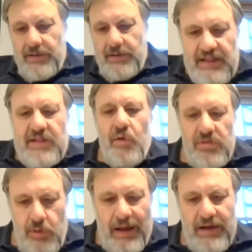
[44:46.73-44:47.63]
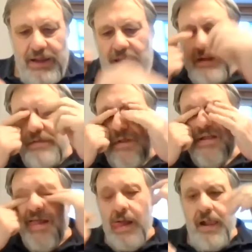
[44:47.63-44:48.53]
Yes, on the one
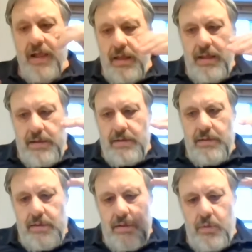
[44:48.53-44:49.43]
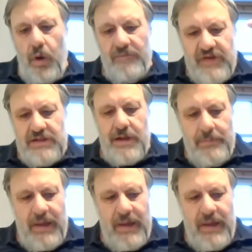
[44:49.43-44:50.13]
hand, COVID